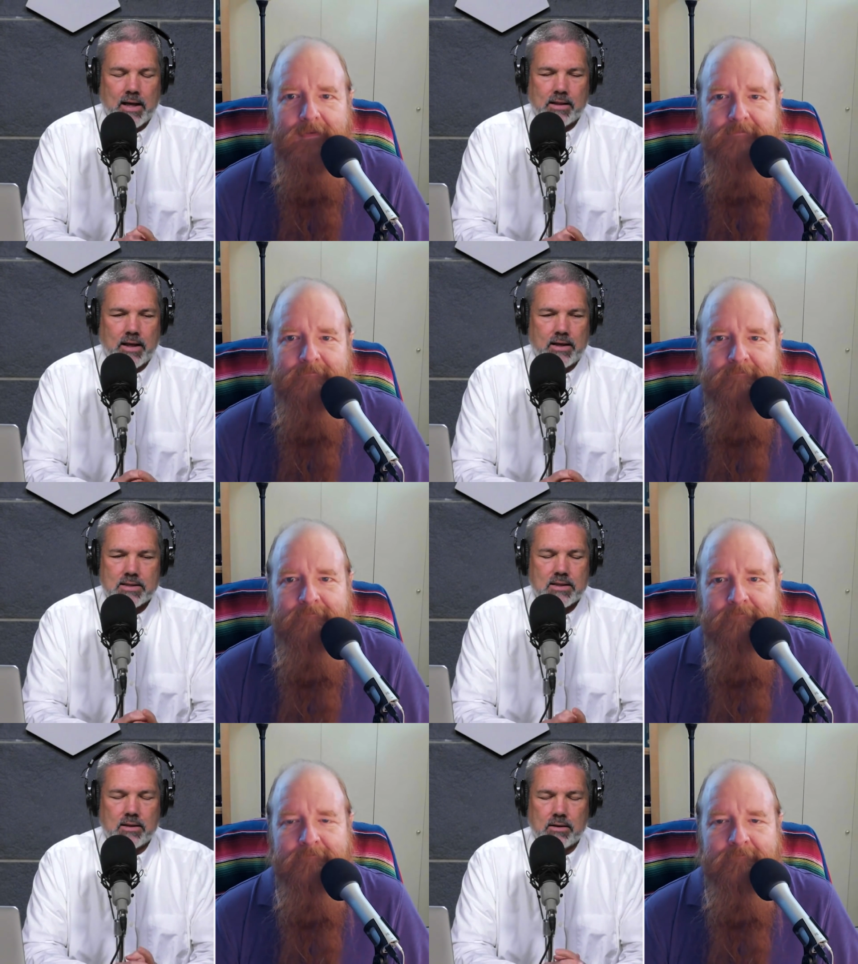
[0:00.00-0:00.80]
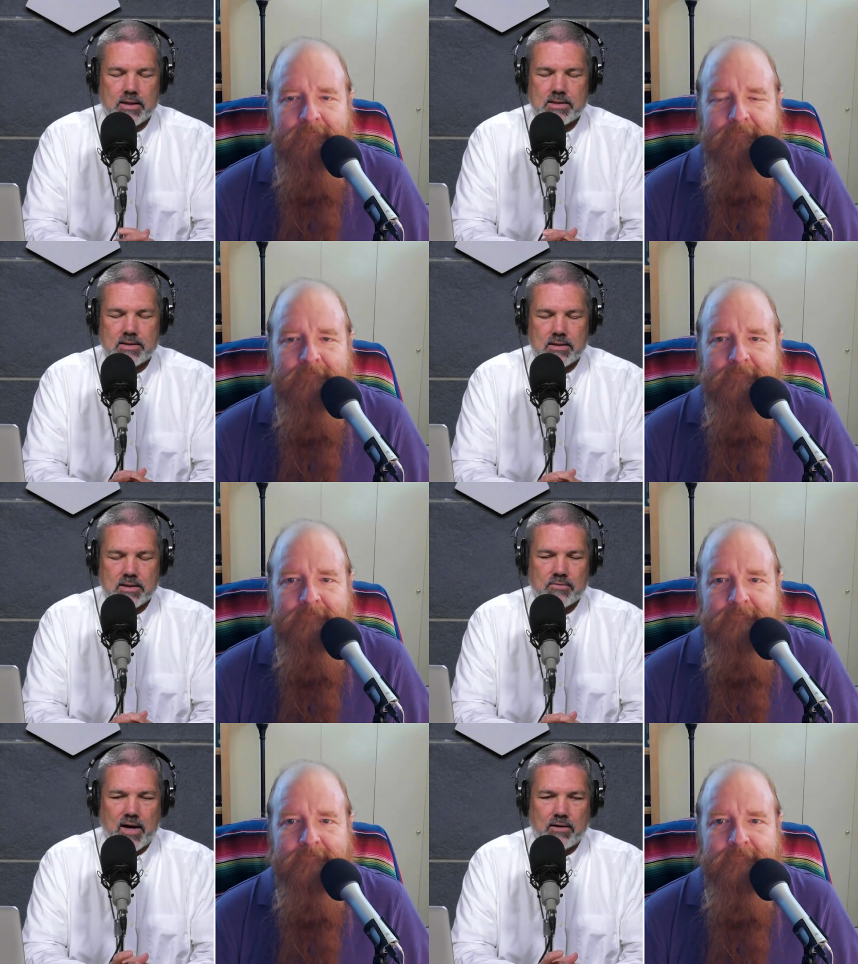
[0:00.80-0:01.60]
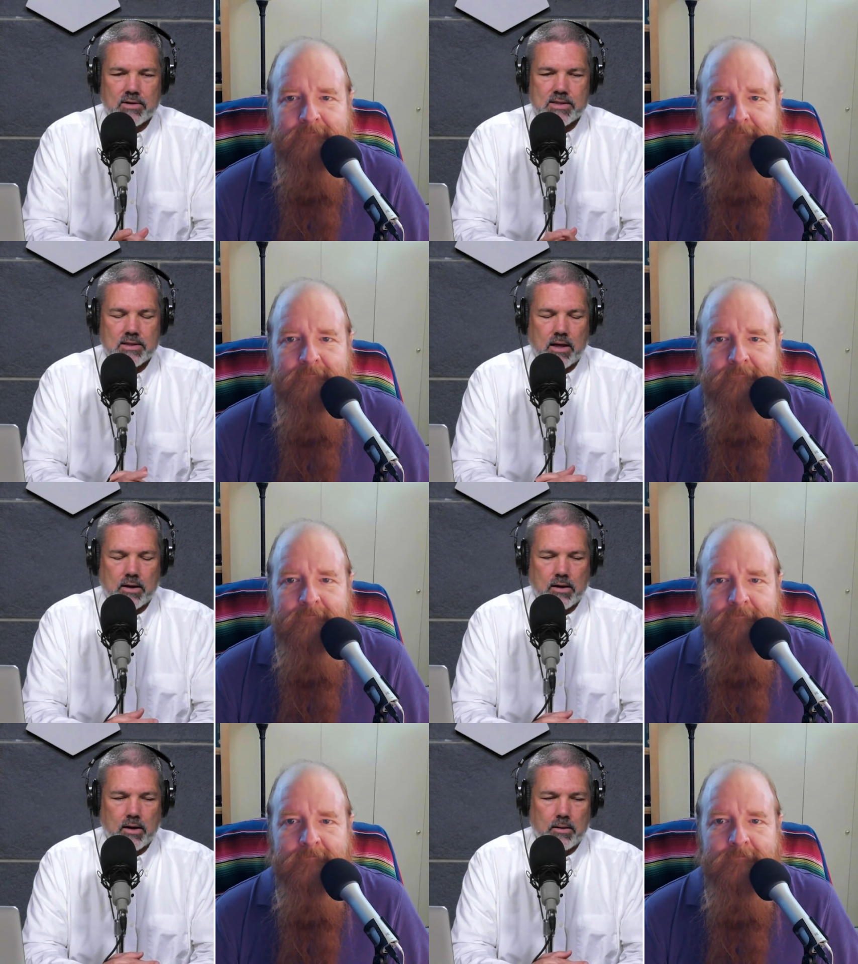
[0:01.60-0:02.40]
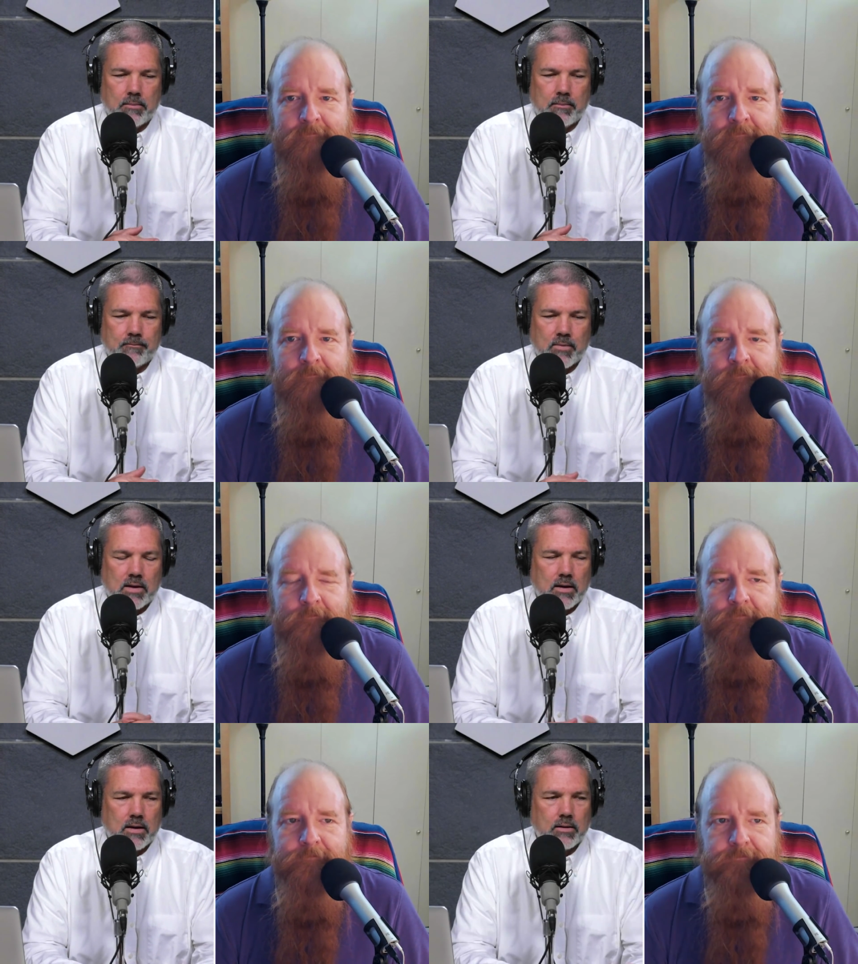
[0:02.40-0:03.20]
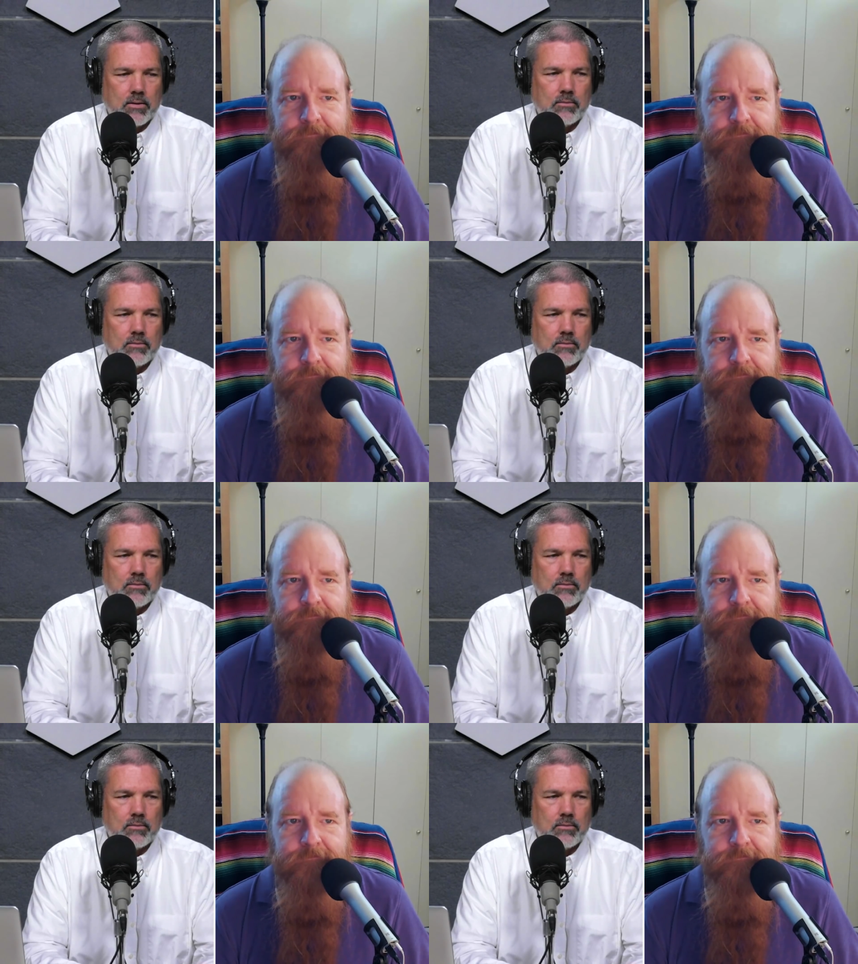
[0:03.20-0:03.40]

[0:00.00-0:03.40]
Speaker 1: that it's the this this virus uh, um, uh,